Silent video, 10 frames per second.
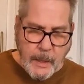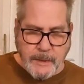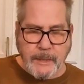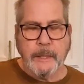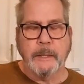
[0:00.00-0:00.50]
I
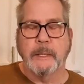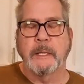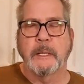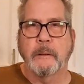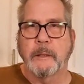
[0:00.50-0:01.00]
see
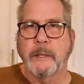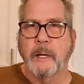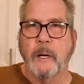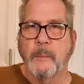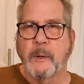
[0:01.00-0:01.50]
nearly
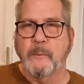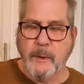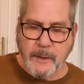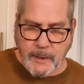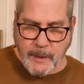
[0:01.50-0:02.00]
there, but
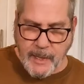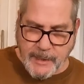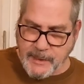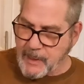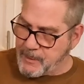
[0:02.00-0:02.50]
one of the
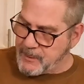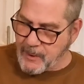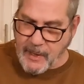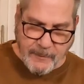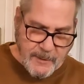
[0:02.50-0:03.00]
last steps we
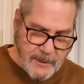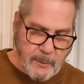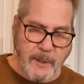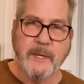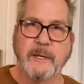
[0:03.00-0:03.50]
have to do
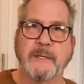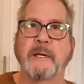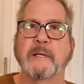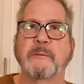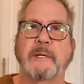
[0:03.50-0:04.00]
with
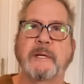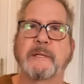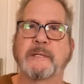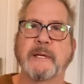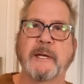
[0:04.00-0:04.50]
this is we need
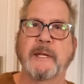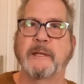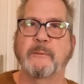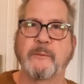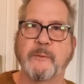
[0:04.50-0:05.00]
to stick it
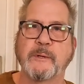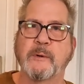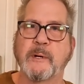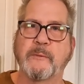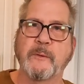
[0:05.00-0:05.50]
in the
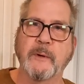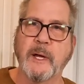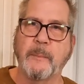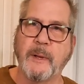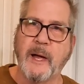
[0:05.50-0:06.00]
refrigerator for a
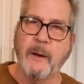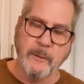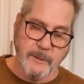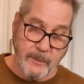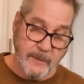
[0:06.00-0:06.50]
couple
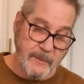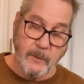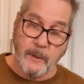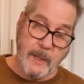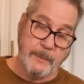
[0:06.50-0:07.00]
hours or even
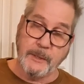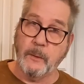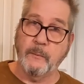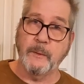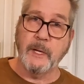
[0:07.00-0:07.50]
up to
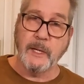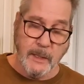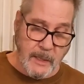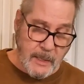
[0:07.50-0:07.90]
overnight.